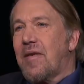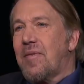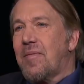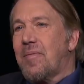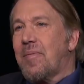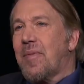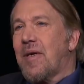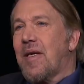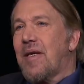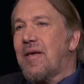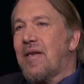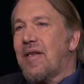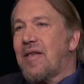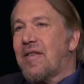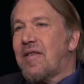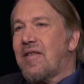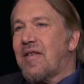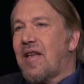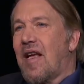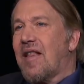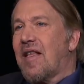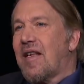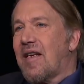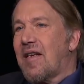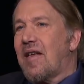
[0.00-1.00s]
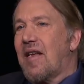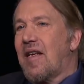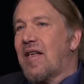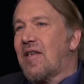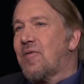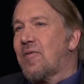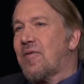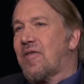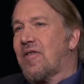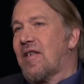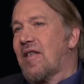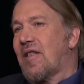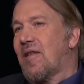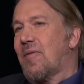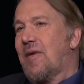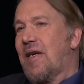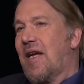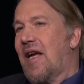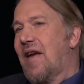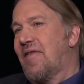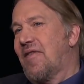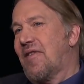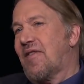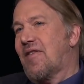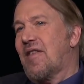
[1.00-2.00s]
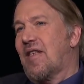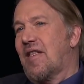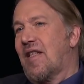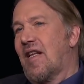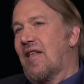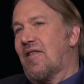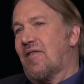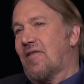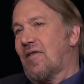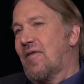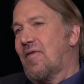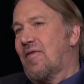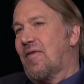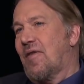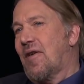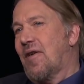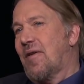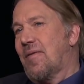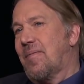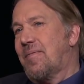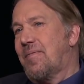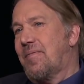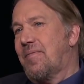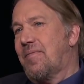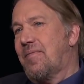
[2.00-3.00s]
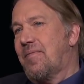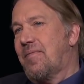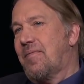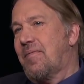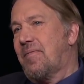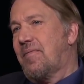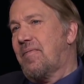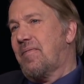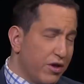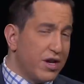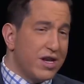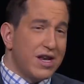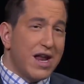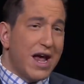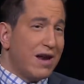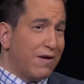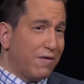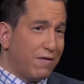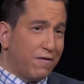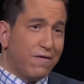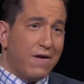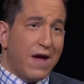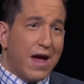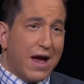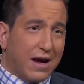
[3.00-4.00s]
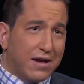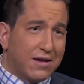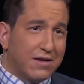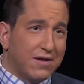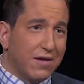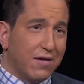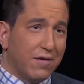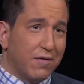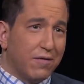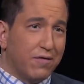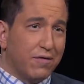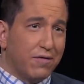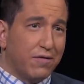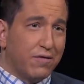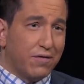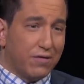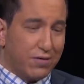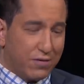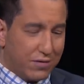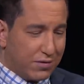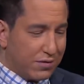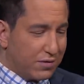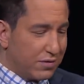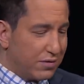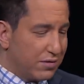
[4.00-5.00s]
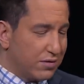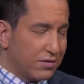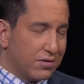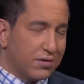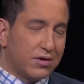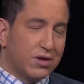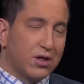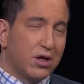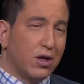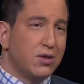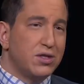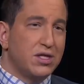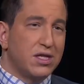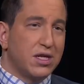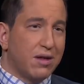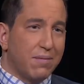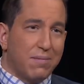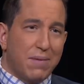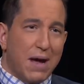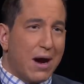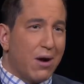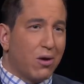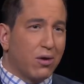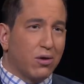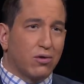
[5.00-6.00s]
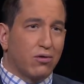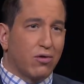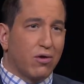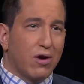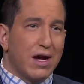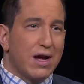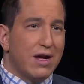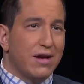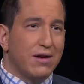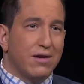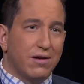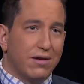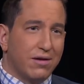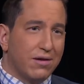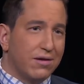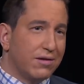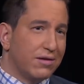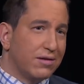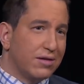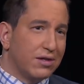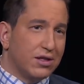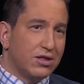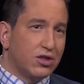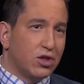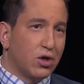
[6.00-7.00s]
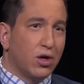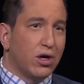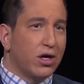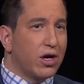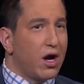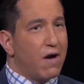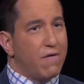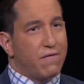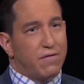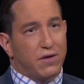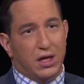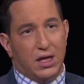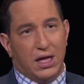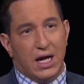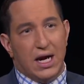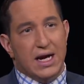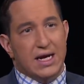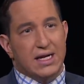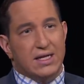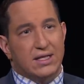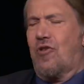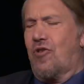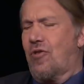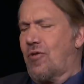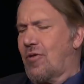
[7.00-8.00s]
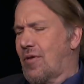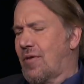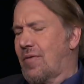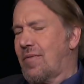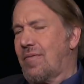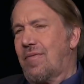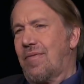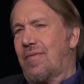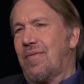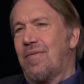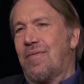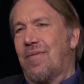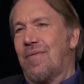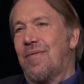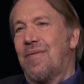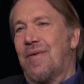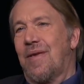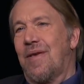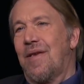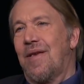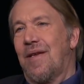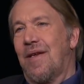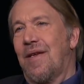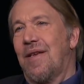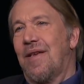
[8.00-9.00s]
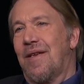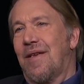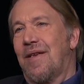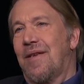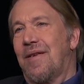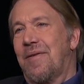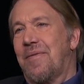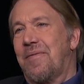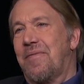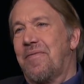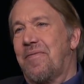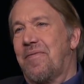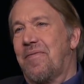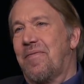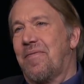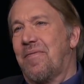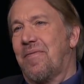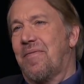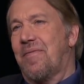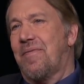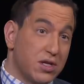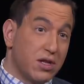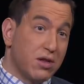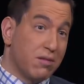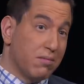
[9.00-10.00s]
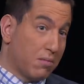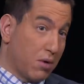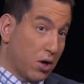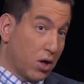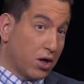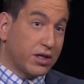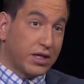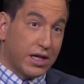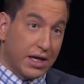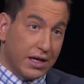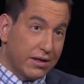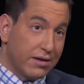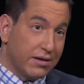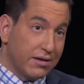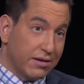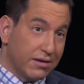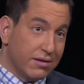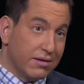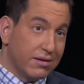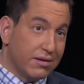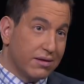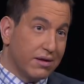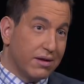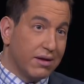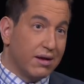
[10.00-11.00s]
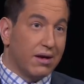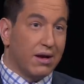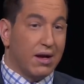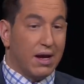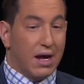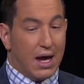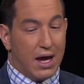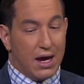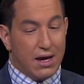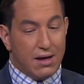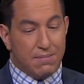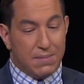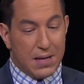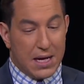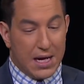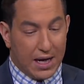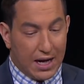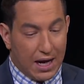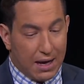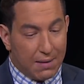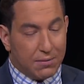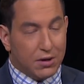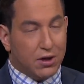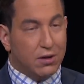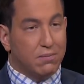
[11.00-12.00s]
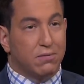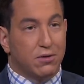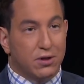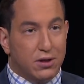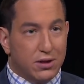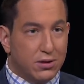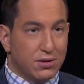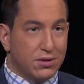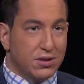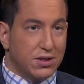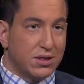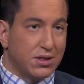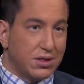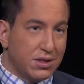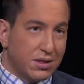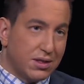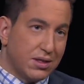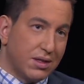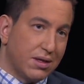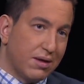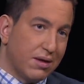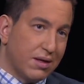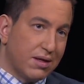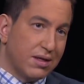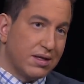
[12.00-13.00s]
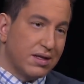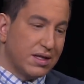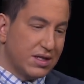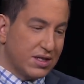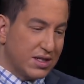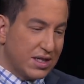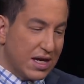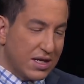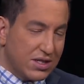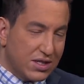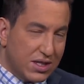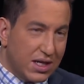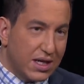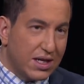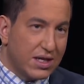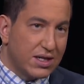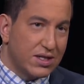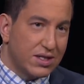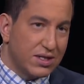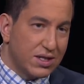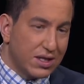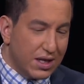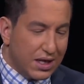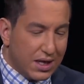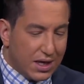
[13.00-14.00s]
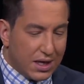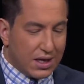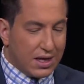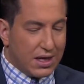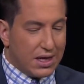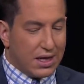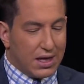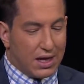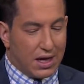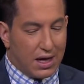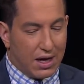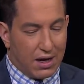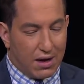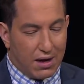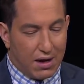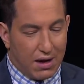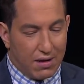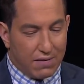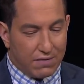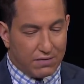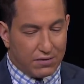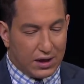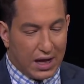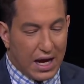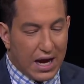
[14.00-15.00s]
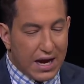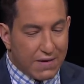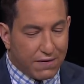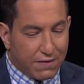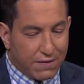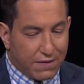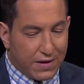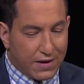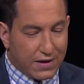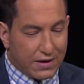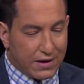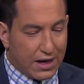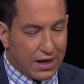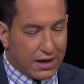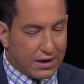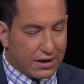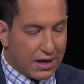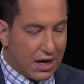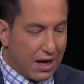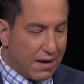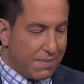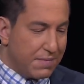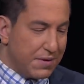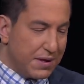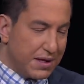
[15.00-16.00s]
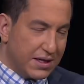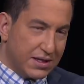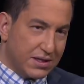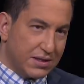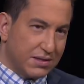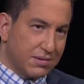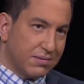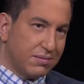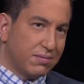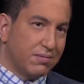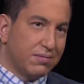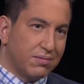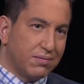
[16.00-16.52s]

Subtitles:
it, but it's, I think, interesting that we haven't seen that so far. Well, the net effect of closing the power grid, turning off the lights, especially when it comes to the market and being able to produce necessities of life and companies